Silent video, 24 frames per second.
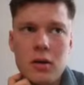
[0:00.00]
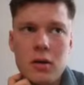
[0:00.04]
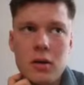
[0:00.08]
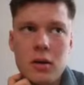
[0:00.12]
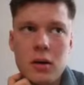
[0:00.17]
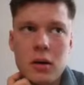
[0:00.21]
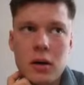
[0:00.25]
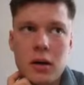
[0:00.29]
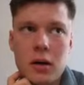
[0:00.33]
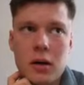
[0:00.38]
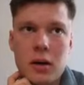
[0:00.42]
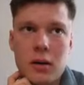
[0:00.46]

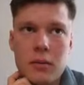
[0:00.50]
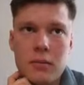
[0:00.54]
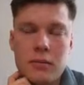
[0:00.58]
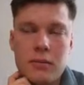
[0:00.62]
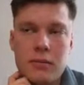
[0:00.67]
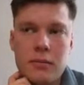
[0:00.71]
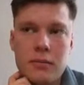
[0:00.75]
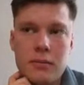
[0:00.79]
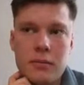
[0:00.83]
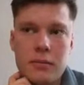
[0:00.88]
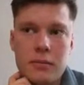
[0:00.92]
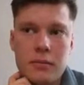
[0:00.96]

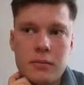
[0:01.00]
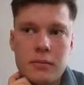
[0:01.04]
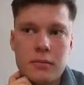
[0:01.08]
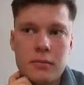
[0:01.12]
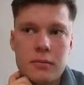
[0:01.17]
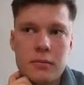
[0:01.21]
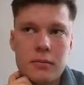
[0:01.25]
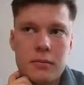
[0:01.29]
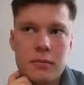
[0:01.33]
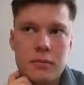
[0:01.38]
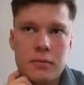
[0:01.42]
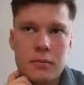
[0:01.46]
a
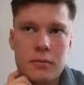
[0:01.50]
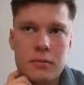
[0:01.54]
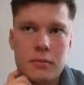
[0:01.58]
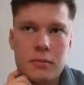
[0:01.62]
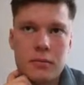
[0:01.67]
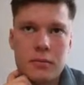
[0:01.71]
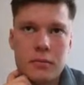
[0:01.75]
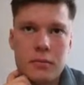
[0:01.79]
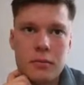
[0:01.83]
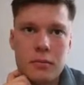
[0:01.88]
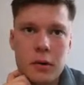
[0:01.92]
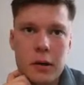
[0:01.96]

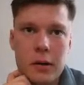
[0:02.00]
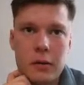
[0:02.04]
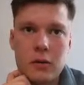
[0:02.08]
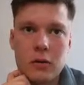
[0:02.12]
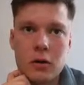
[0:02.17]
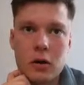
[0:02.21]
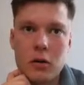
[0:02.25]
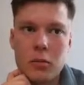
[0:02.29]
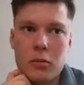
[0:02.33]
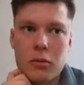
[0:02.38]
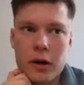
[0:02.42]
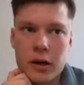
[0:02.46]

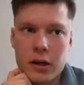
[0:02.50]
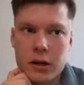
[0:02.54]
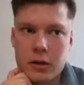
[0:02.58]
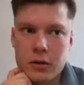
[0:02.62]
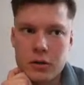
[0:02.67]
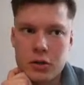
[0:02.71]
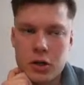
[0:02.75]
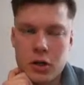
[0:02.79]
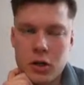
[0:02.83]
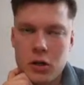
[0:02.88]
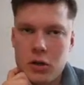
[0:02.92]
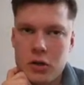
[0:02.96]
breaking
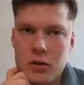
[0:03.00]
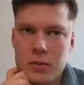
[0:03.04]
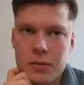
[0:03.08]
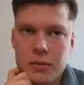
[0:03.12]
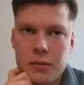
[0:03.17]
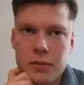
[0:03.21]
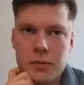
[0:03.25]
change,